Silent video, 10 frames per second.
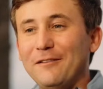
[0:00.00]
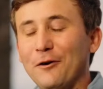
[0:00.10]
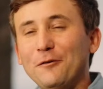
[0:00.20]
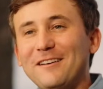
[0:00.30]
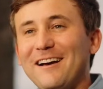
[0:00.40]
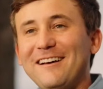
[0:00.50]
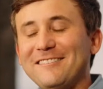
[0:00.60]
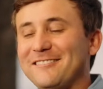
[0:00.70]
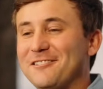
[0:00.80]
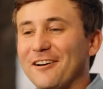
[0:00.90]
Those
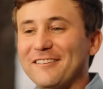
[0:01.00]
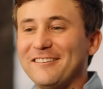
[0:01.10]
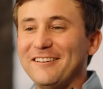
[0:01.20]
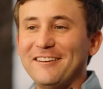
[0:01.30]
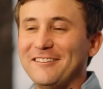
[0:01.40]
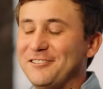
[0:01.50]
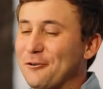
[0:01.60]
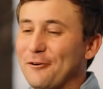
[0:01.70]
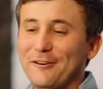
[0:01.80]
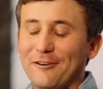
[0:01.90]
guys, Justin and
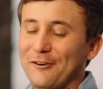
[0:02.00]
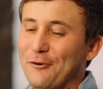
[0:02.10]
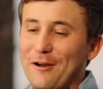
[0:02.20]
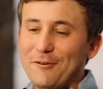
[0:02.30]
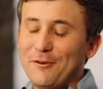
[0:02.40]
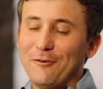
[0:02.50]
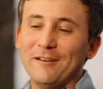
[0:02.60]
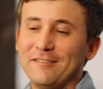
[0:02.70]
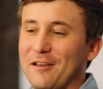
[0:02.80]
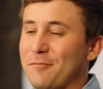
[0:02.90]
Jordan, or whoever you want
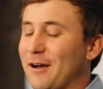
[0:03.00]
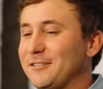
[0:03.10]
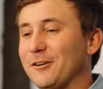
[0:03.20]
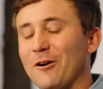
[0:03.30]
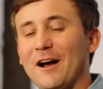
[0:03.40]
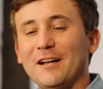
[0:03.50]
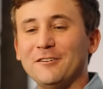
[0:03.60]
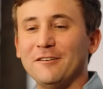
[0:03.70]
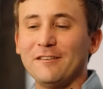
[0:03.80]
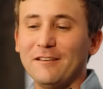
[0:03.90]
to say, Patrick
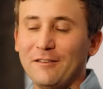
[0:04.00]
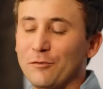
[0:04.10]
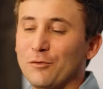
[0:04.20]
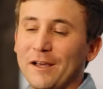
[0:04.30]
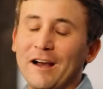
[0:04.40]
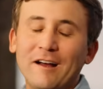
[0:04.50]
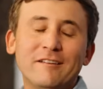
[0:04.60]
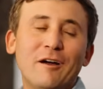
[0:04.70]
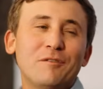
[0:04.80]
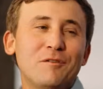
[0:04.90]
Rodgers, those were the
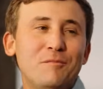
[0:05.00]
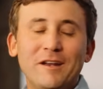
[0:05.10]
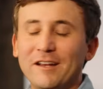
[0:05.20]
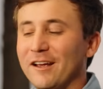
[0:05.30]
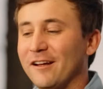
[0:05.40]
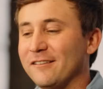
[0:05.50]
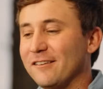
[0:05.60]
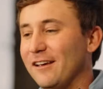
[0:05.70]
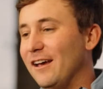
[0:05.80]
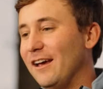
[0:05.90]
guys I was competing
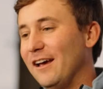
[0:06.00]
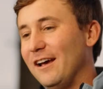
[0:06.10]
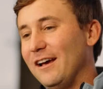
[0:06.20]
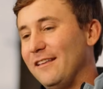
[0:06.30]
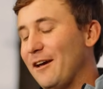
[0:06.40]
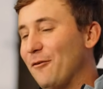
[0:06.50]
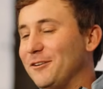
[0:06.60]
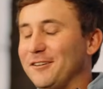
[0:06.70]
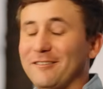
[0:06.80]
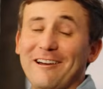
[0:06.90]
against. They
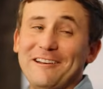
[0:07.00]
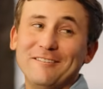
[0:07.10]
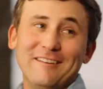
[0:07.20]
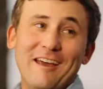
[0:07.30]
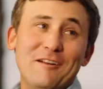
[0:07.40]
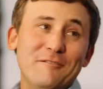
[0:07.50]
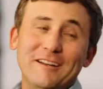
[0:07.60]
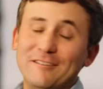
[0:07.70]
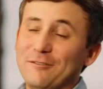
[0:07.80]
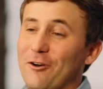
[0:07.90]
were just light years ahead of
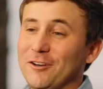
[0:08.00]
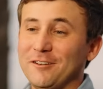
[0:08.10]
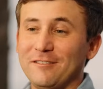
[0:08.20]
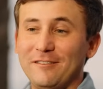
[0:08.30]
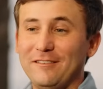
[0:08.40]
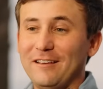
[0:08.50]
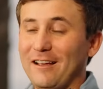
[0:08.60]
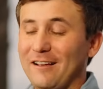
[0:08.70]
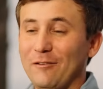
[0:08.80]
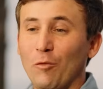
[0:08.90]
me as far as just
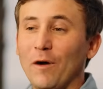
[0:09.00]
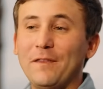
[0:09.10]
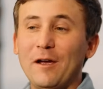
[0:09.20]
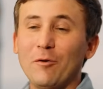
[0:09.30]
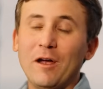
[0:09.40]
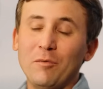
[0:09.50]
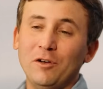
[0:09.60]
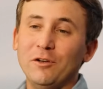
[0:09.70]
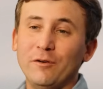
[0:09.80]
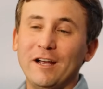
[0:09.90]
what they were able
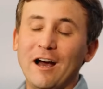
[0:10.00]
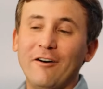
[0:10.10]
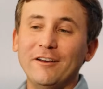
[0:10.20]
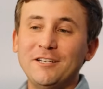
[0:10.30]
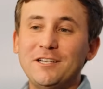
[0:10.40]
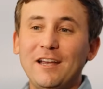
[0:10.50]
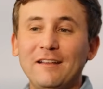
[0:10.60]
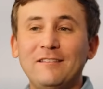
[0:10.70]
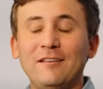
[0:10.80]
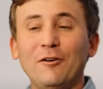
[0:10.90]
to do in college
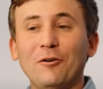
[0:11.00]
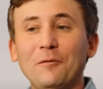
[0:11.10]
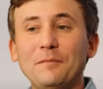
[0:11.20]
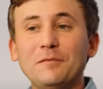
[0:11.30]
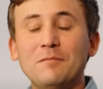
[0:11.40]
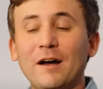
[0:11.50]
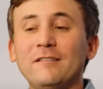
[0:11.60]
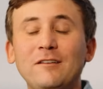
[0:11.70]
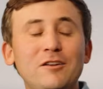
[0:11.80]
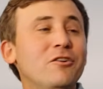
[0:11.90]
until my
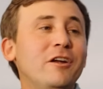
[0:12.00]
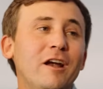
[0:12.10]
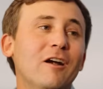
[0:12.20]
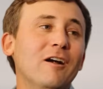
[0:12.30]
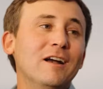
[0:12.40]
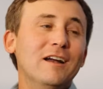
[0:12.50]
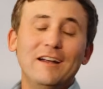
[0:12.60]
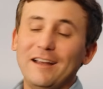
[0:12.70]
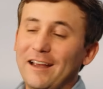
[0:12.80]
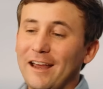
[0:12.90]
senior year.
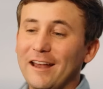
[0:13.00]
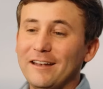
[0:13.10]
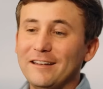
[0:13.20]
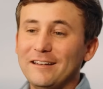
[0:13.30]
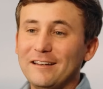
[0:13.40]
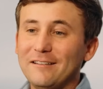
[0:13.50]
And